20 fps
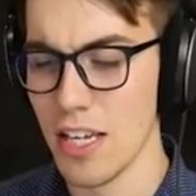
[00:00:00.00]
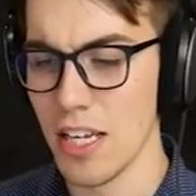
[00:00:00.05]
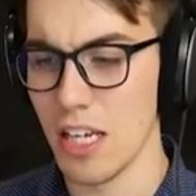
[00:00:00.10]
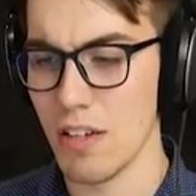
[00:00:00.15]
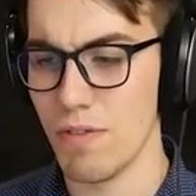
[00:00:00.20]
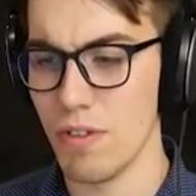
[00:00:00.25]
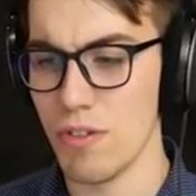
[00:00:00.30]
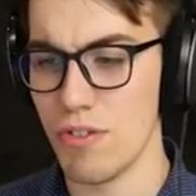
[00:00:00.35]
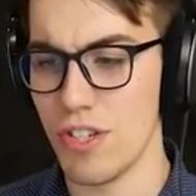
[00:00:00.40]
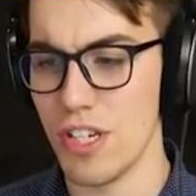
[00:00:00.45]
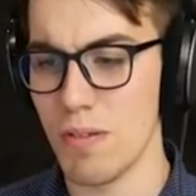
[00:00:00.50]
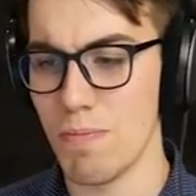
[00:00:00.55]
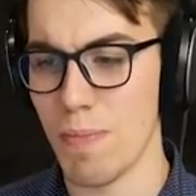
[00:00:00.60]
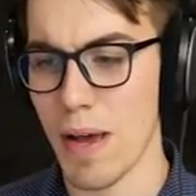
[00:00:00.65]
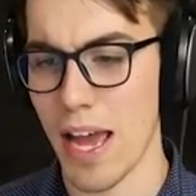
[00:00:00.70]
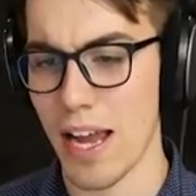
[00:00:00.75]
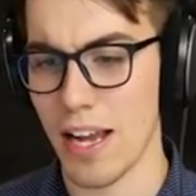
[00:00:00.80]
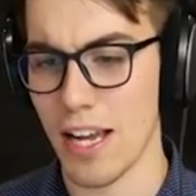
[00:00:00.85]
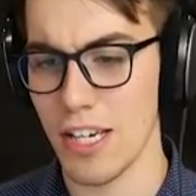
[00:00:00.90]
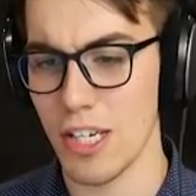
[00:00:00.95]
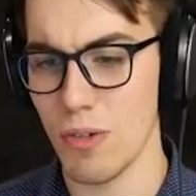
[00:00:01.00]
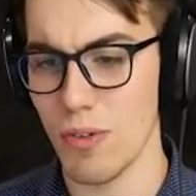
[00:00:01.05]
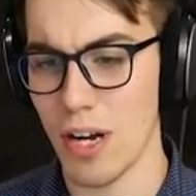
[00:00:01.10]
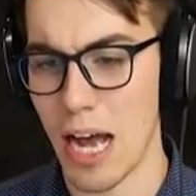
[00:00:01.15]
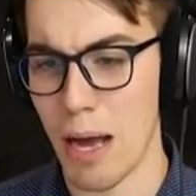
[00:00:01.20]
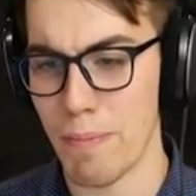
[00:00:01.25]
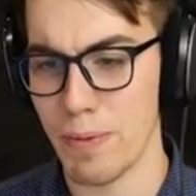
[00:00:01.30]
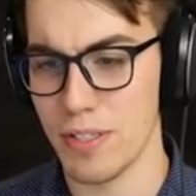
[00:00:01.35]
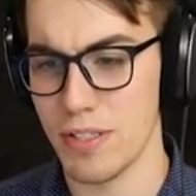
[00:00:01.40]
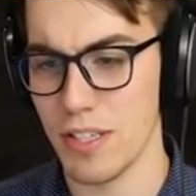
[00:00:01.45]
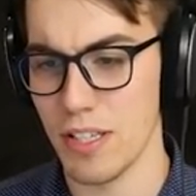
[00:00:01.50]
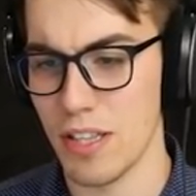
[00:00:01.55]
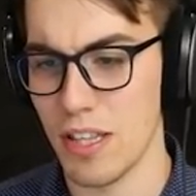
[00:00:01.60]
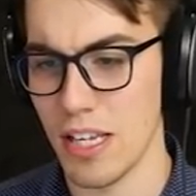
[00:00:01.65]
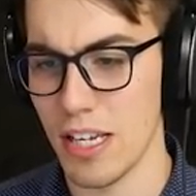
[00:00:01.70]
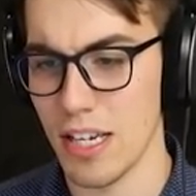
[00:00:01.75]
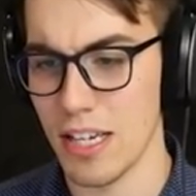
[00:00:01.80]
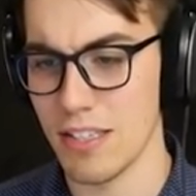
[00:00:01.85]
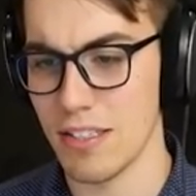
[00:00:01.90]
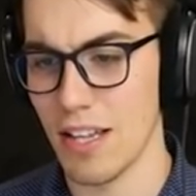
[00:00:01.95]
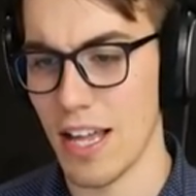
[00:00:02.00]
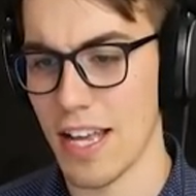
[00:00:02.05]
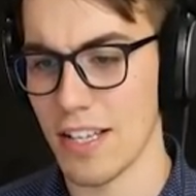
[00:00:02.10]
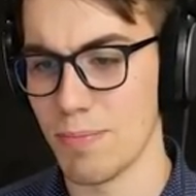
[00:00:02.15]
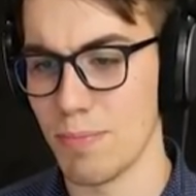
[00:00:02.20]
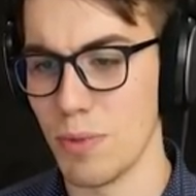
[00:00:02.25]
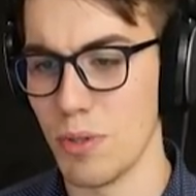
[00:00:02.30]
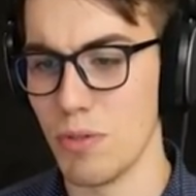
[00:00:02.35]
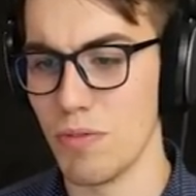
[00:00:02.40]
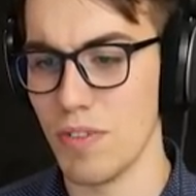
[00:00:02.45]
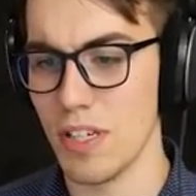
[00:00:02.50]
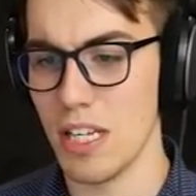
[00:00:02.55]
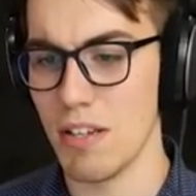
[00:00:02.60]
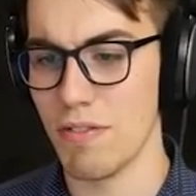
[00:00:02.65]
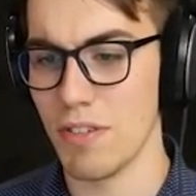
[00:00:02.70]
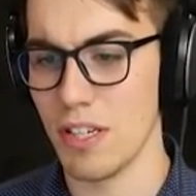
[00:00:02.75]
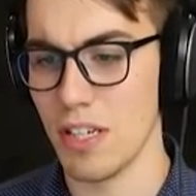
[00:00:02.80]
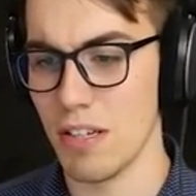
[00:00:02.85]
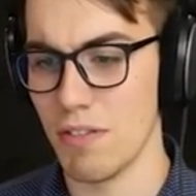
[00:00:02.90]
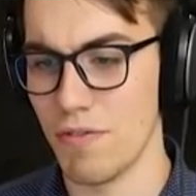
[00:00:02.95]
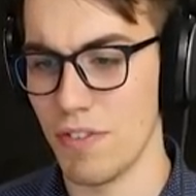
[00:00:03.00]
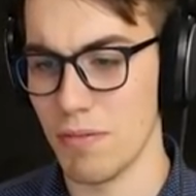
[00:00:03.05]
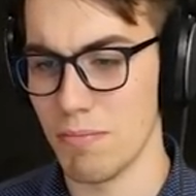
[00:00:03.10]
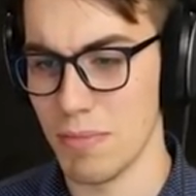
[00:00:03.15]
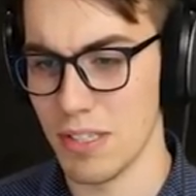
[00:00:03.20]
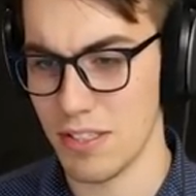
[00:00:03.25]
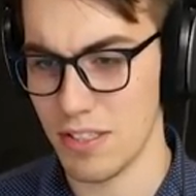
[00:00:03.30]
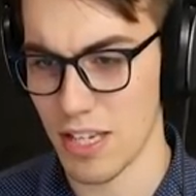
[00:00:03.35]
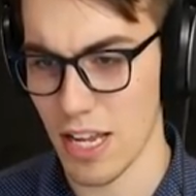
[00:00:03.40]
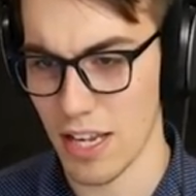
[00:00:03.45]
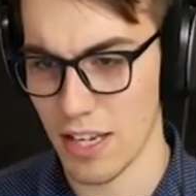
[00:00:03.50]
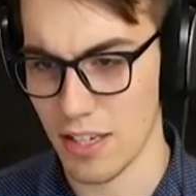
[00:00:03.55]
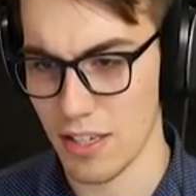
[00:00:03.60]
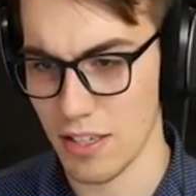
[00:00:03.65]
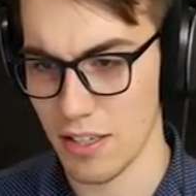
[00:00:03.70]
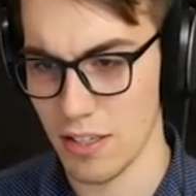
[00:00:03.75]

If you cheat back, I do opposite thing as last move, even if it mistake.